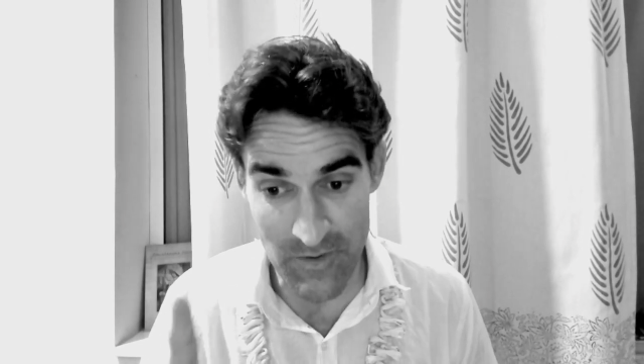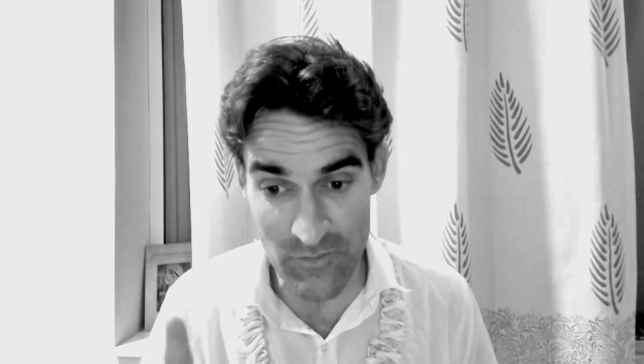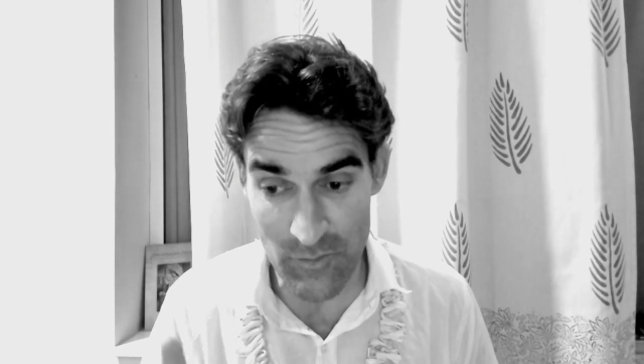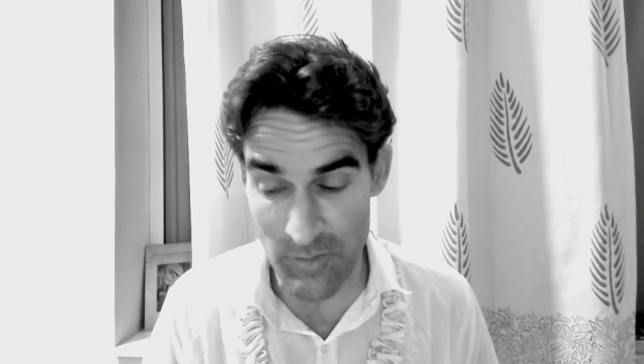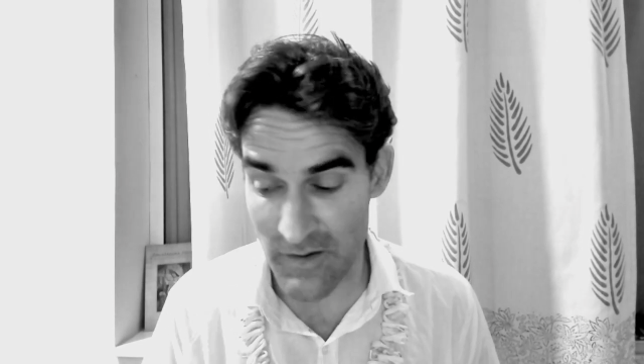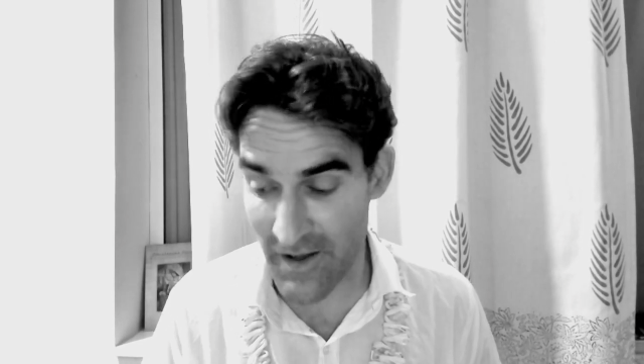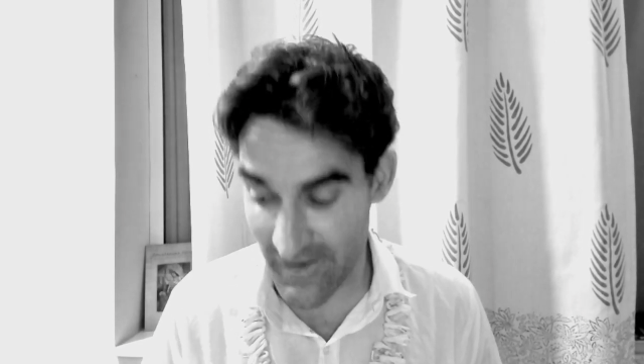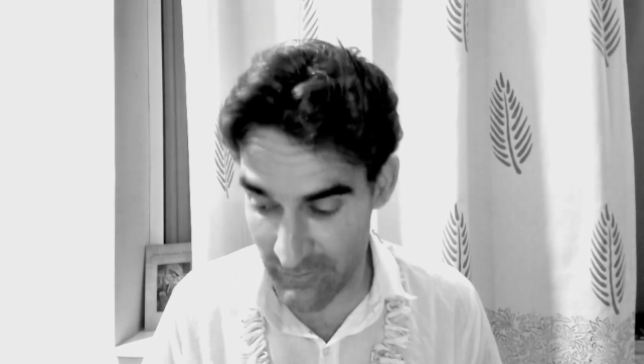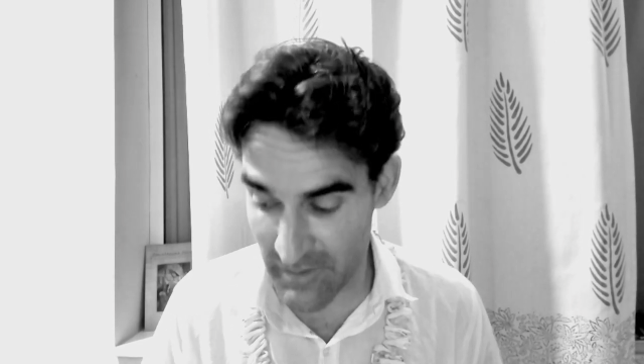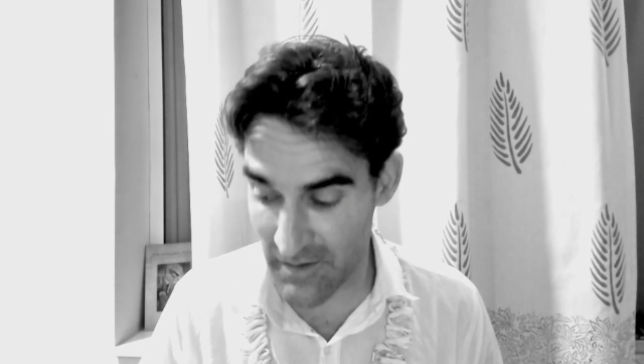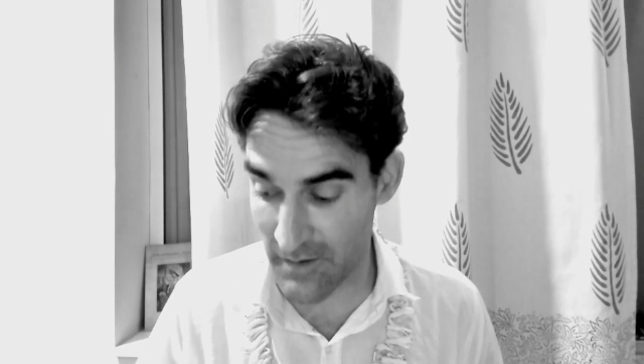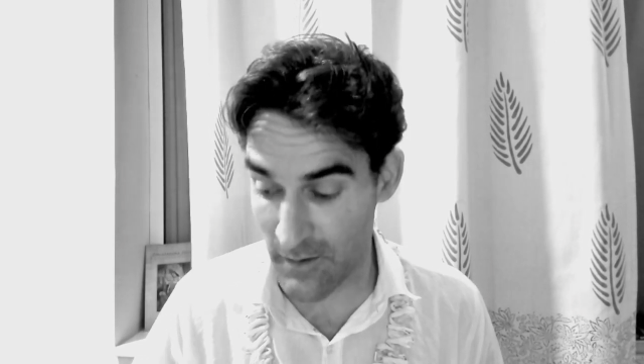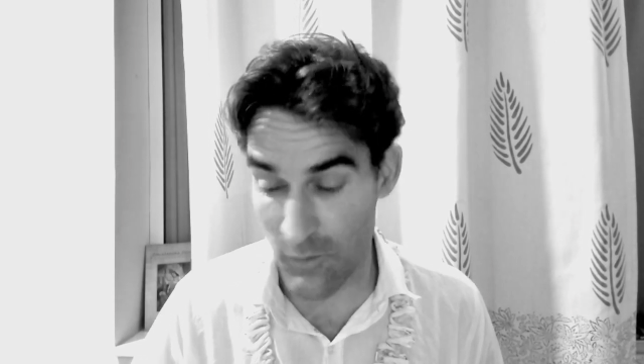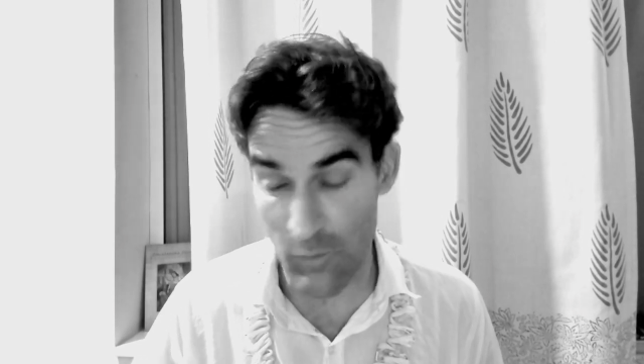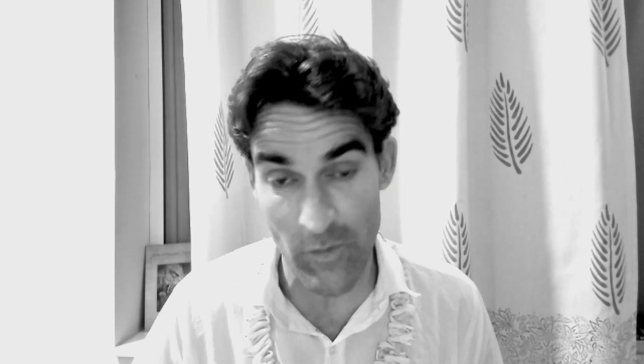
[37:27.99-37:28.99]
miserable life, but
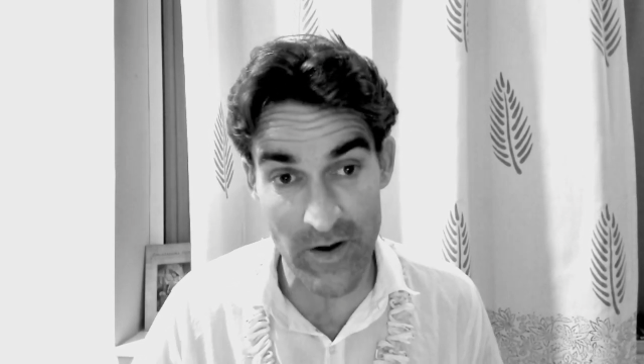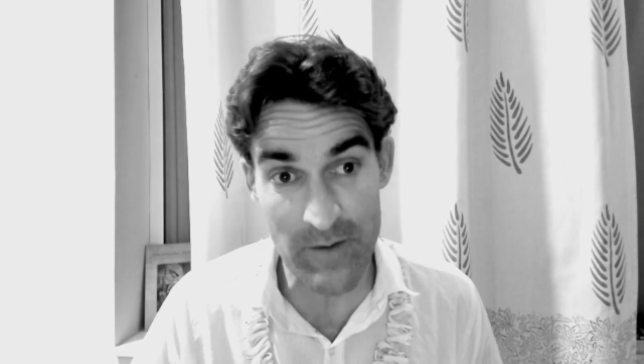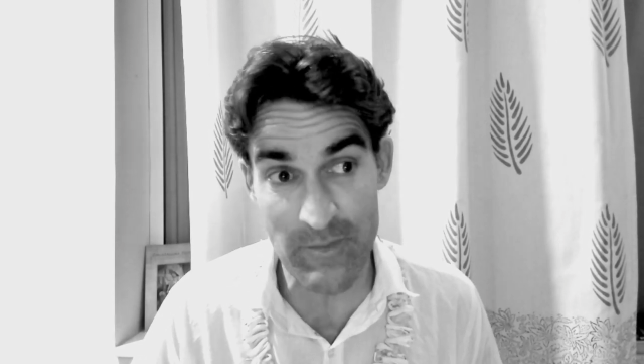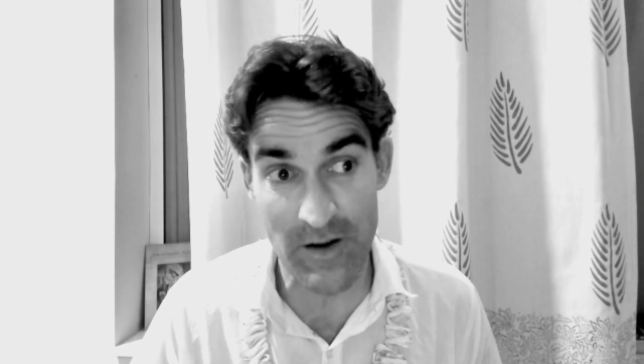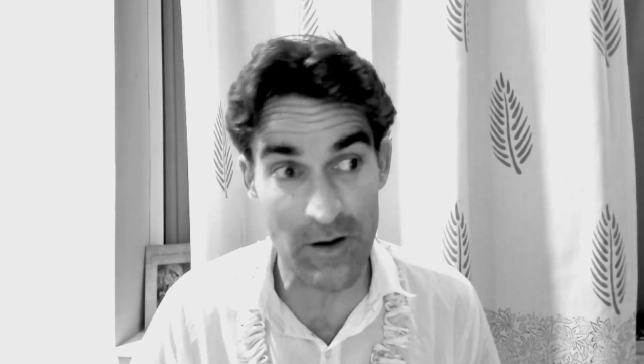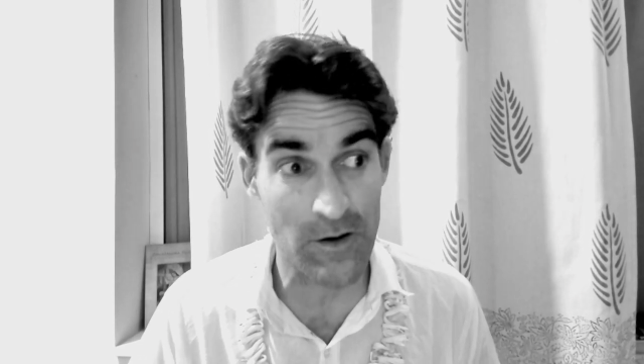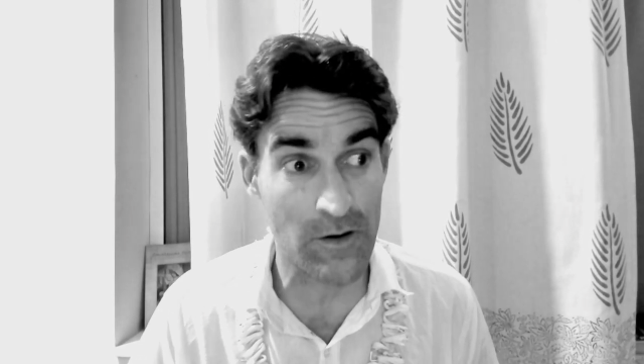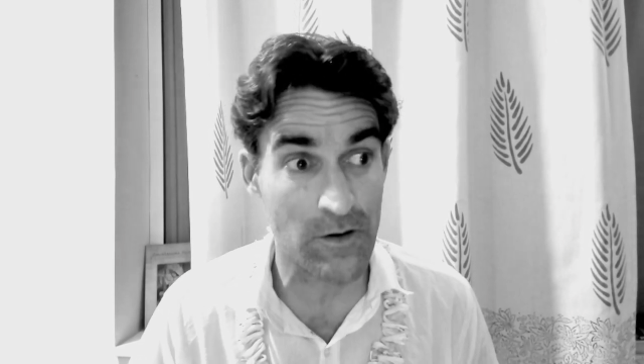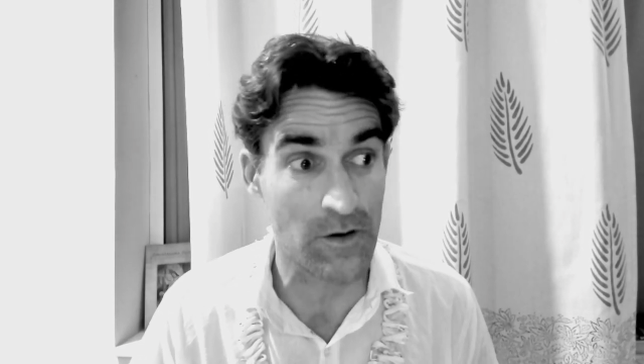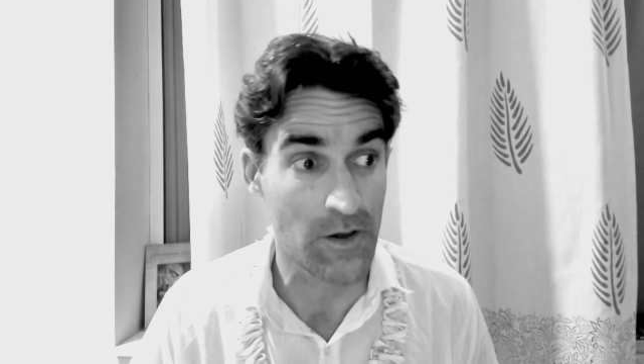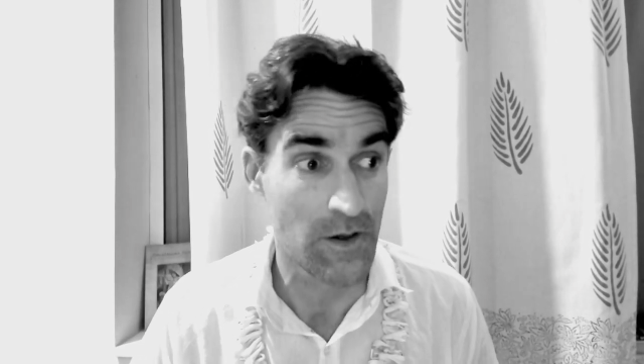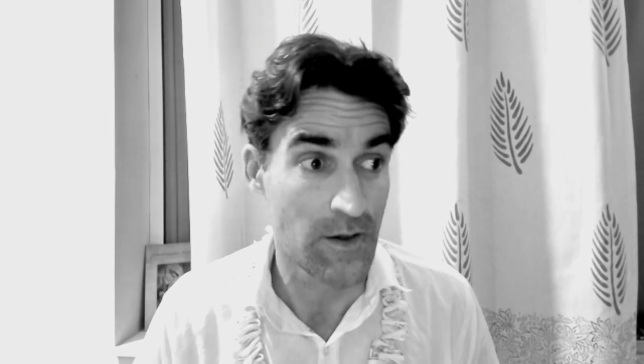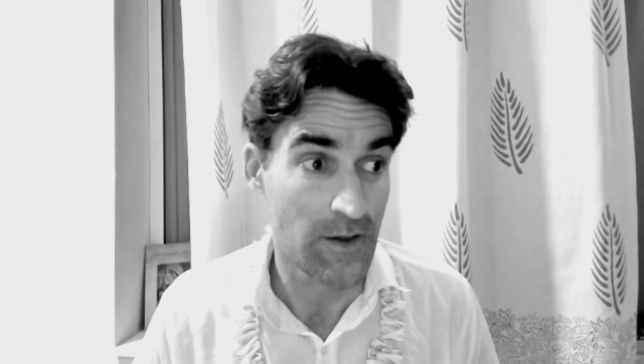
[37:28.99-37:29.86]
you know, when am I gonna